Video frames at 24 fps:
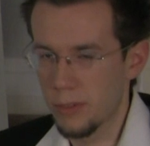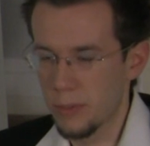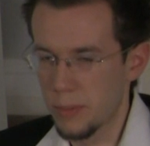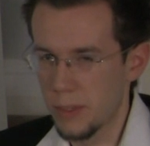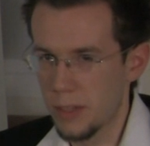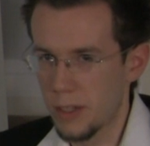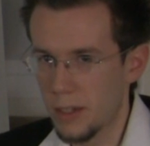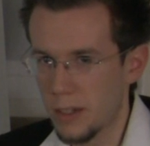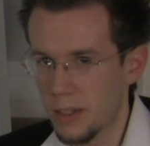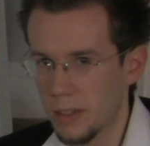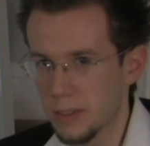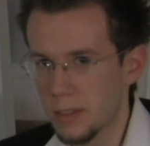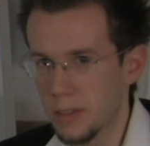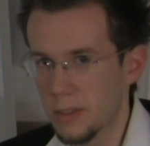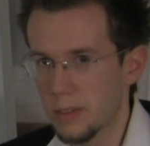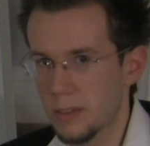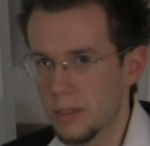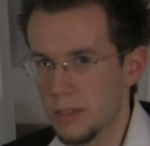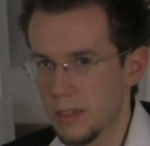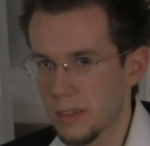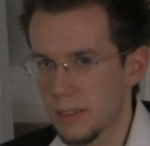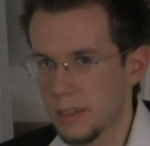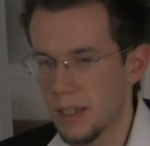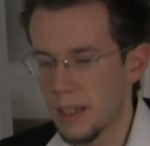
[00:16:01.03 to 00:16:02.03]
from the alto
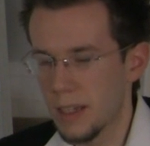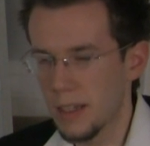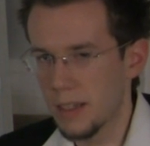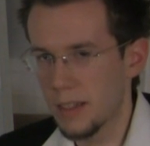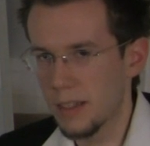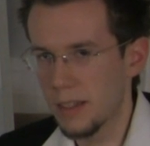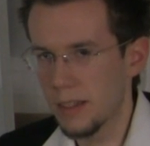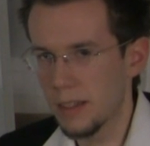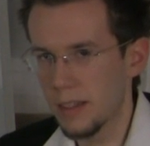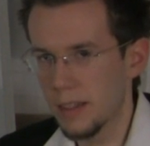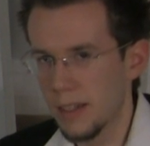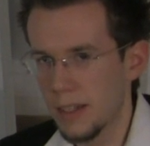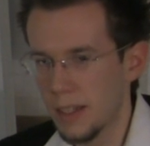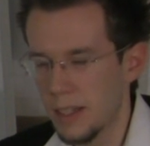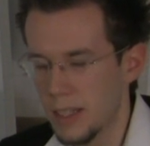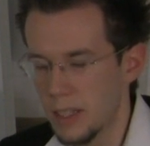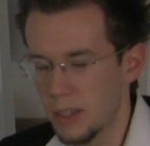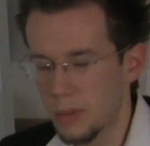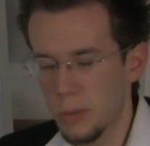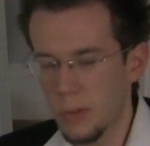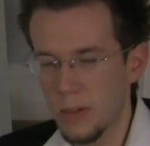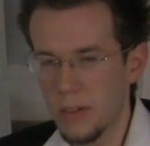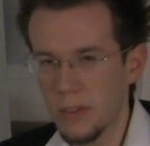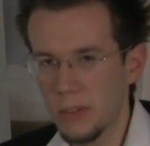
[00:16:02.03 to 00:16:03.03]
to the tenor,
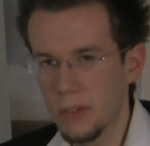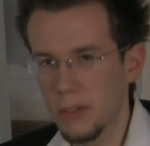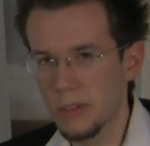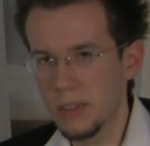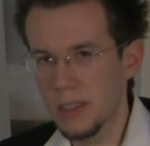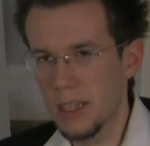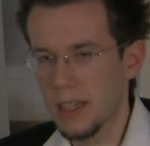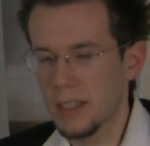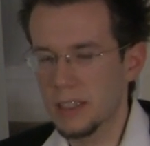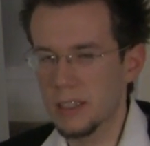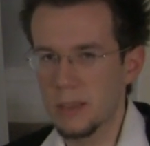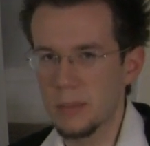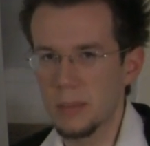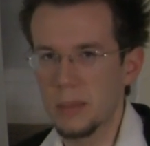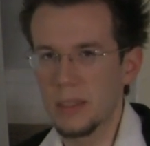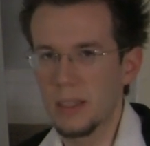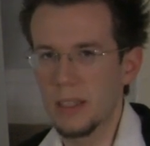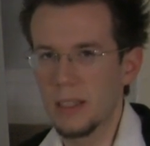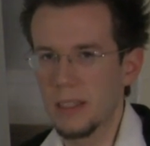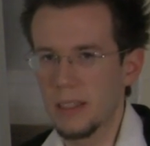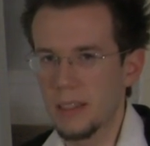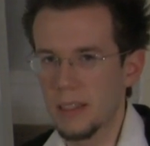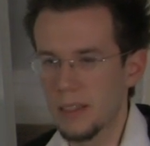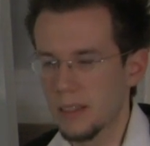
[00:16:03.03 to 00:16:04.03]
each one of those has to
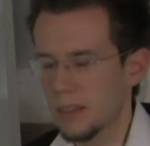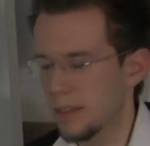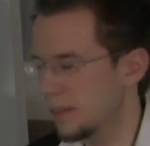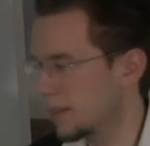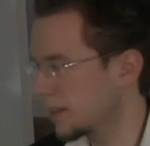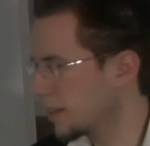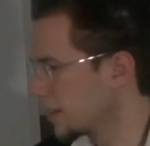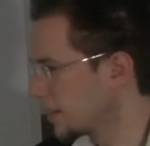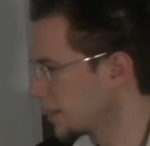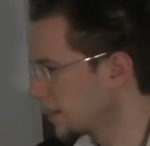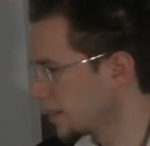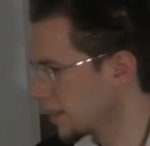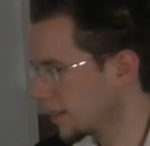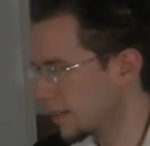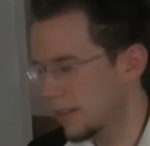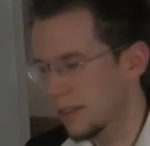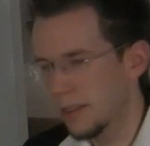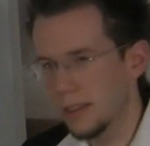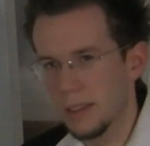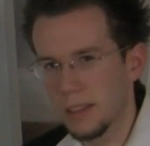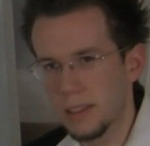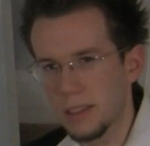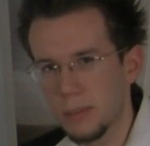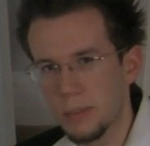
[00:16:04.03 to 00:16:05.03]
be,
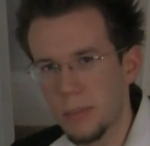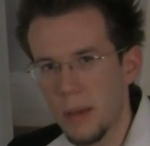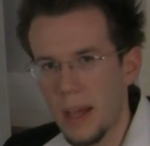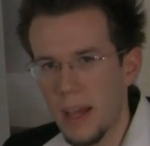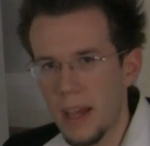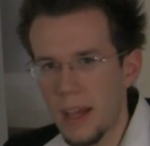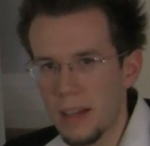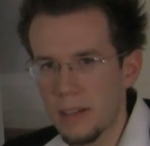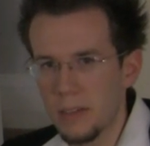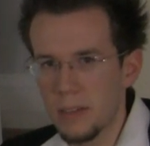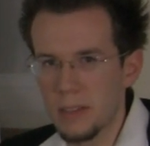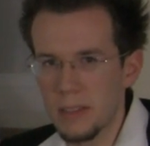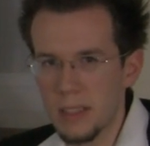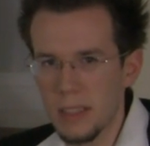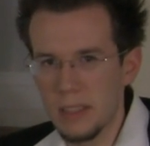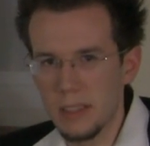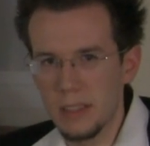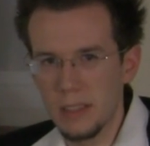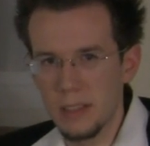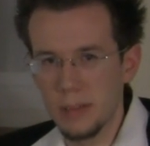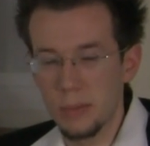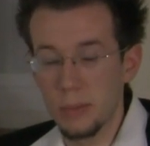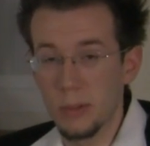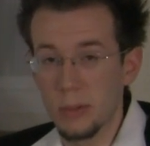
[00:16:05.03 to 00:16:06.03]
the span or
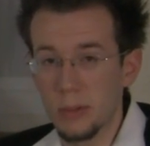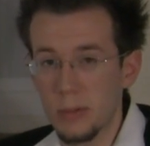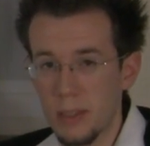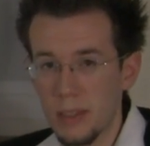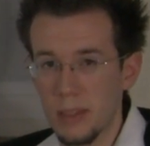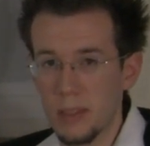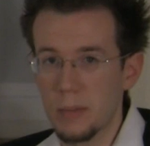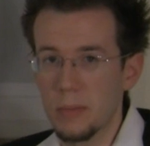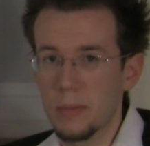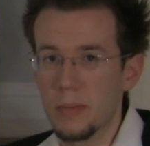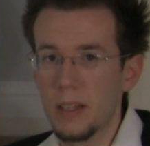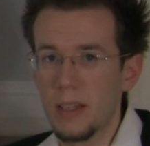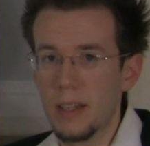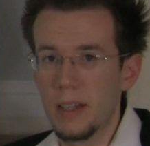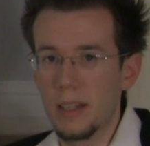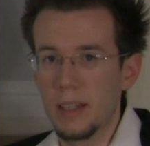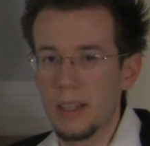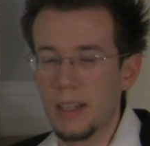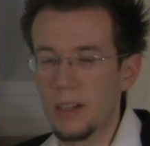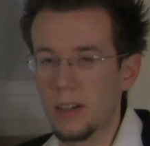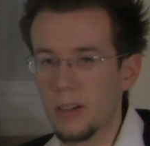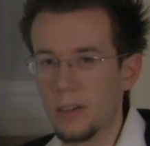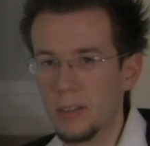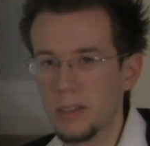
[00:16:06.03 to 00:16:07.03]
distance between them
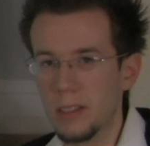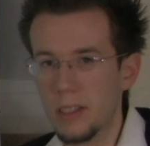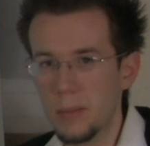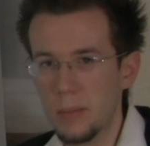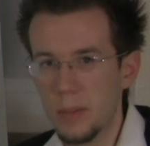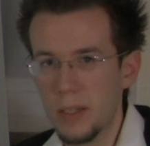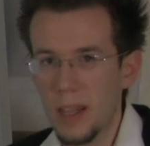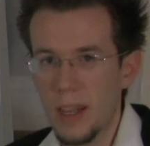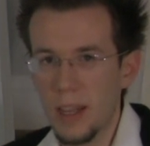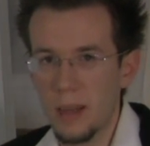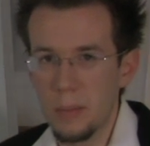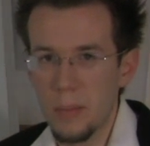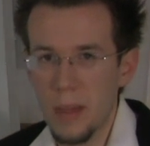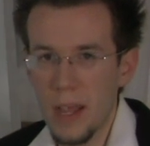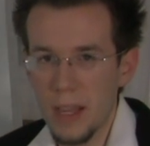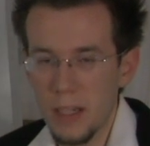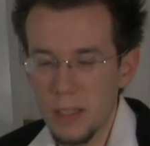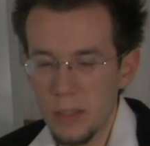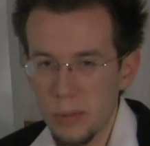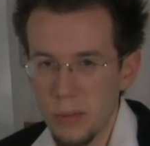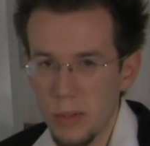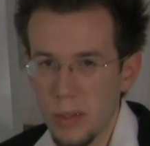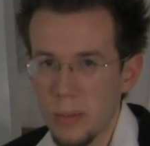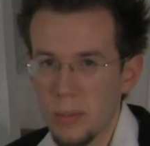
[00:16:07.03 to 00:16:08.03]
can only be at
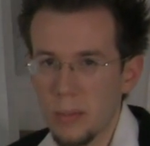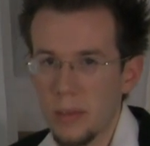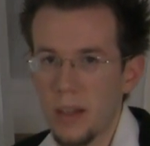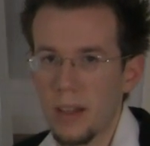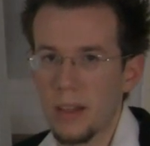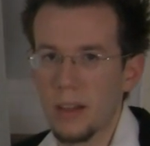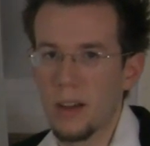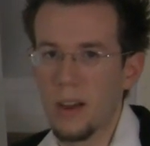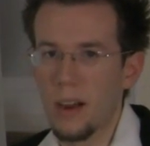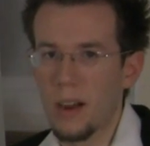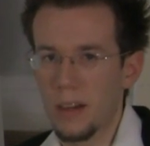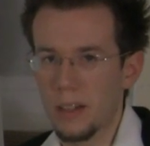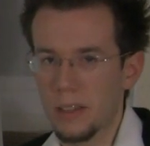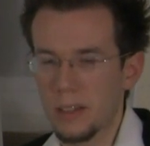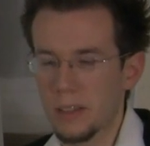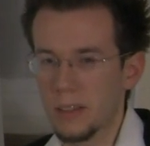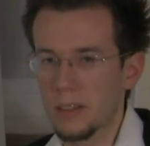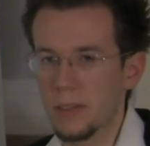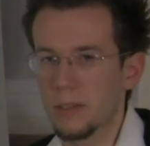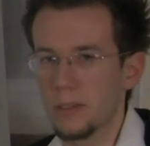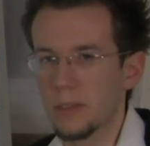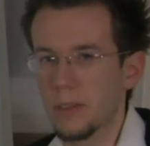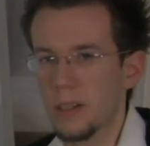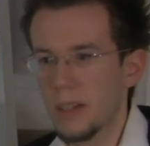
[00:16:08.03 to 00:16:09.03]
maximum an
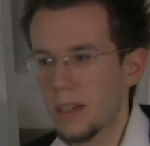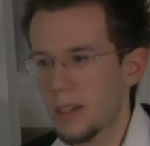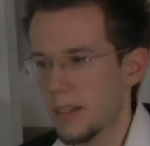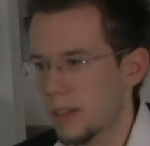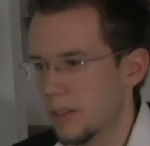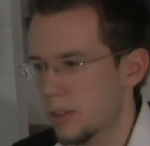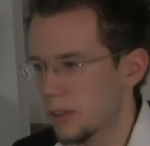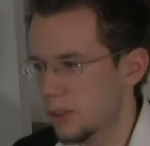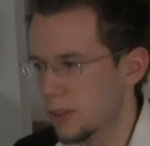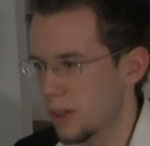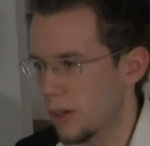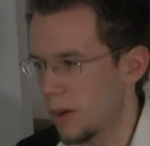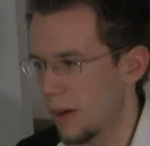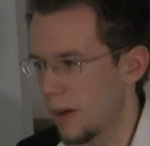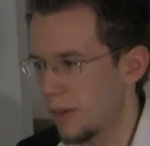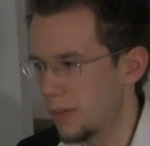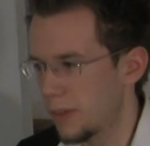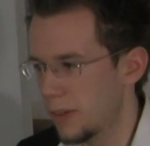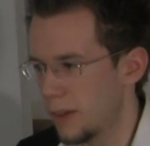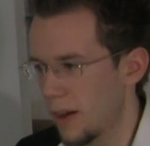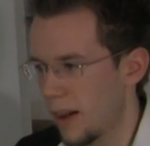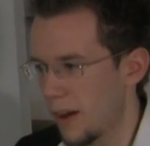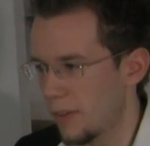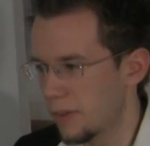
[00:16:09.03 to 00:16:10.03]
octave. So
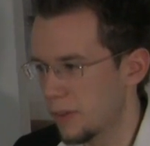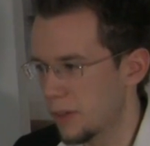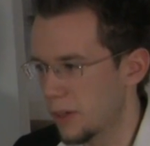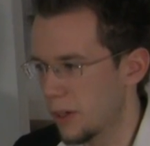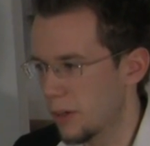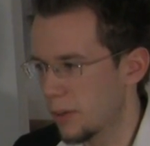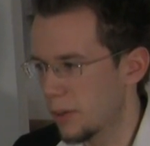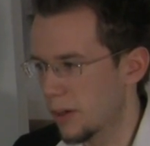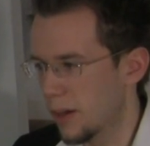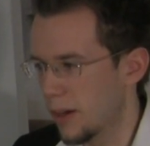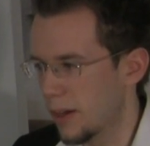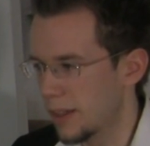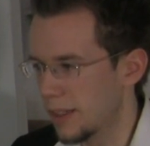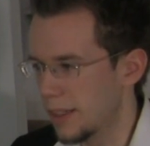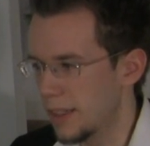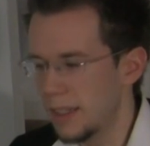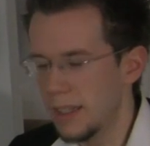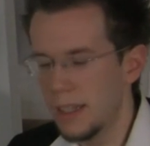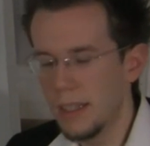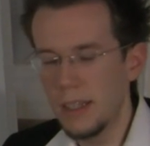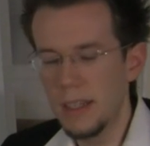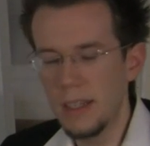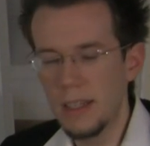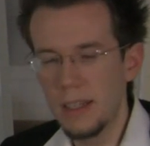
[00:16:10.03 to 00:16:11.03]
if you have a note on
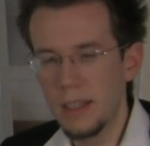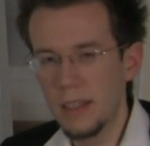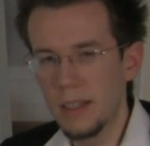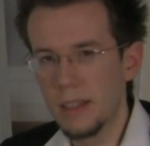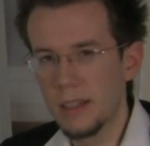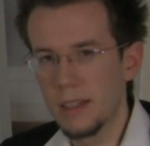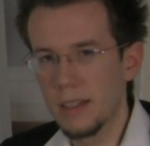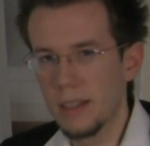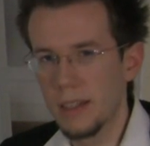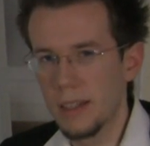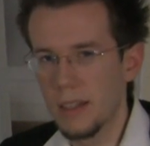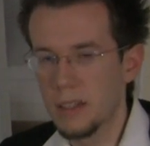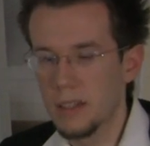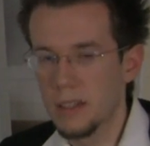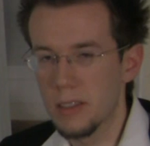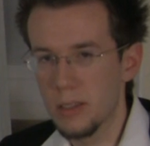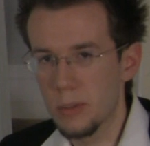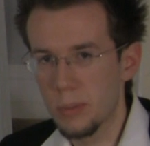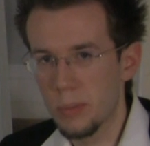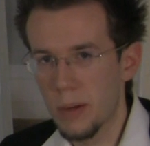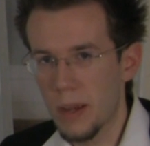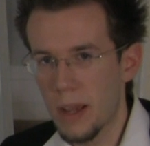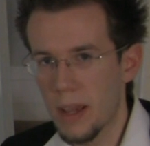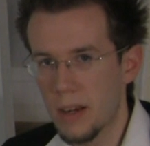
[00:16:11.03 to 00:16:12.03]
E in the
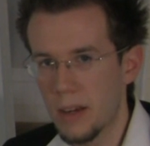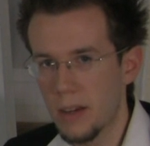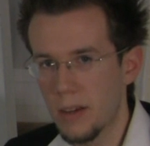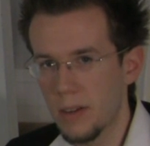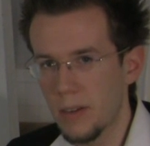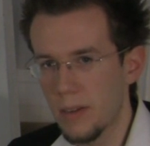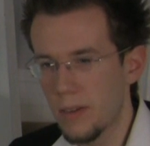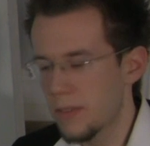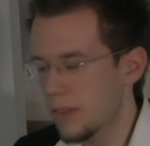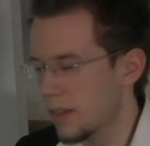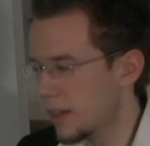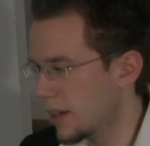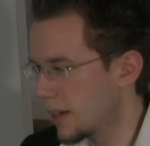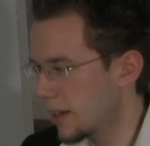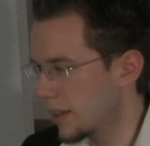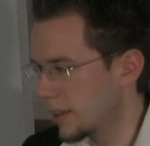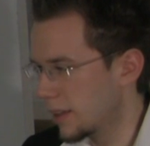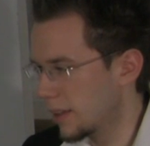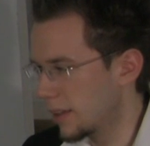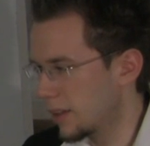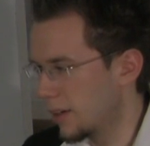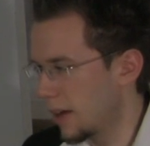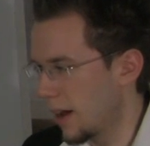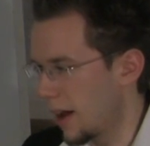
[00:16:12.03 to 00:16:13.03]
soprano,
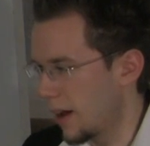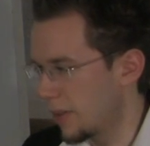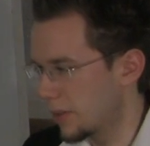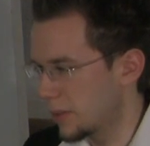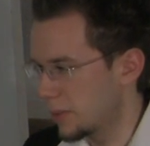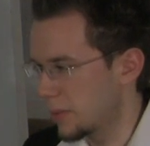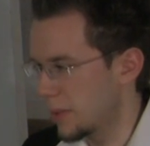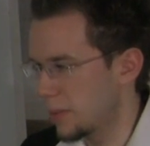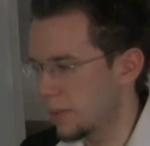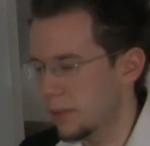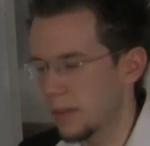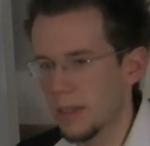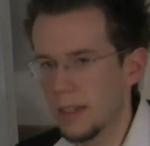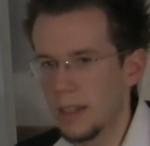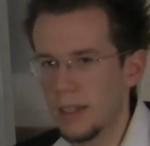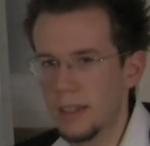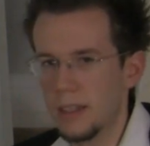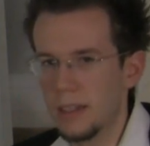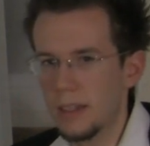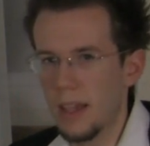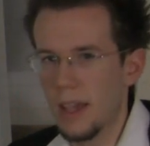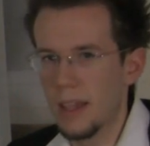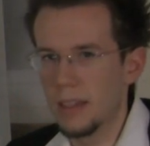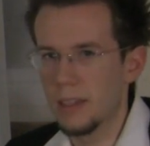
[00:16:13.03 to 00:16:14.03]
then you have to be
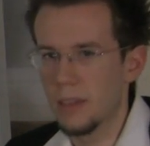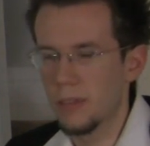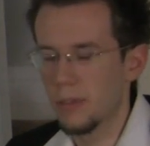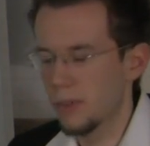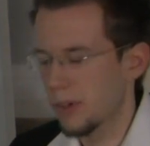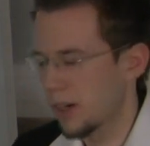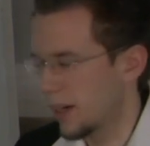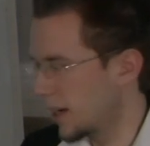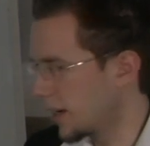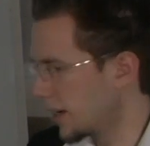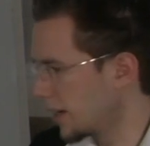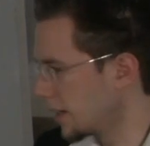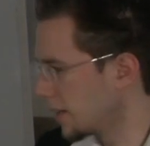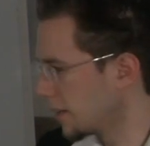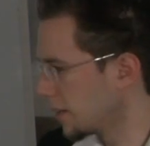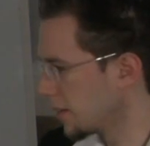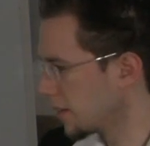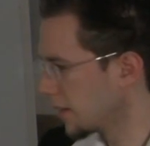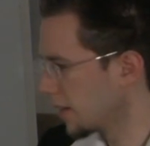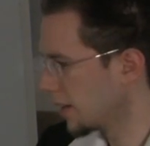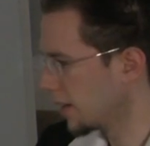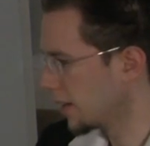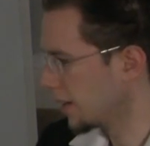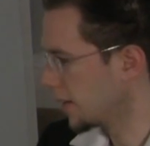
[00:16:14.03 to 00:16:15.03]
playing at the very